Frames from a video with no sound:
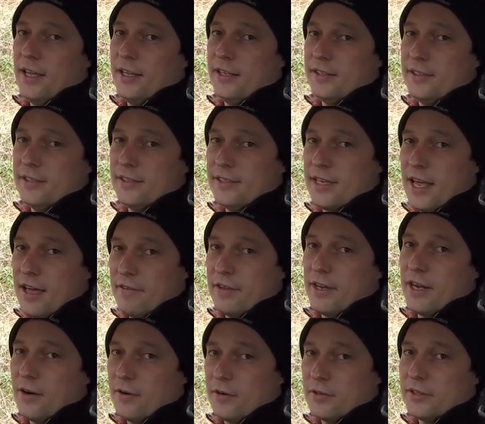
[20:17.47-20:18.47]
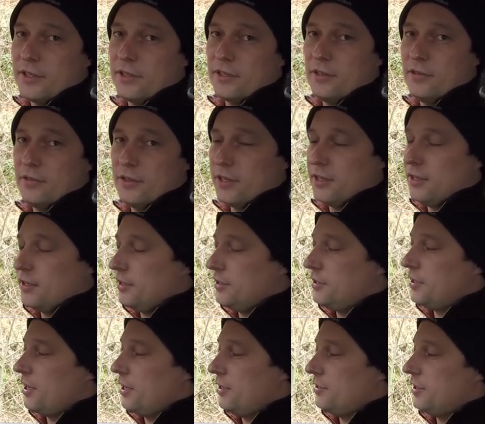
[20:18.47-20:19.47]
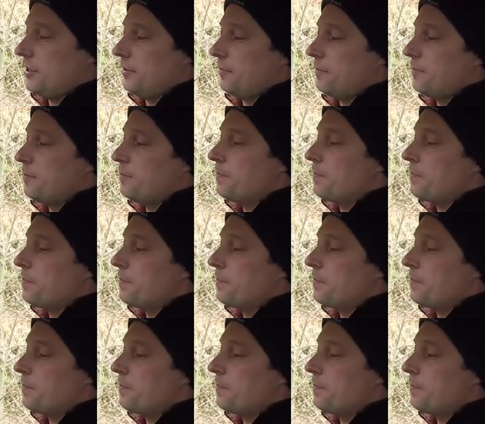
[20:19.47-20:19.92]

in seven hours, including all the charging.